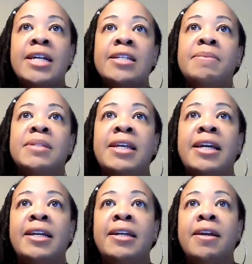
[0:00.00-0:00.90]
as I'm
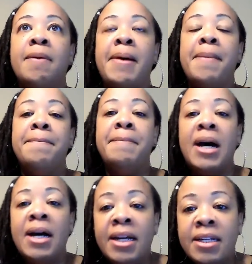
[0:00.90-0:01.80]
saying it and my
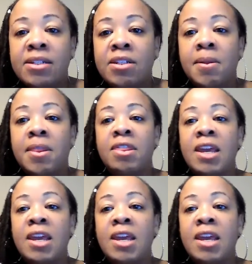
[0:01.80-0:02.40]
mind to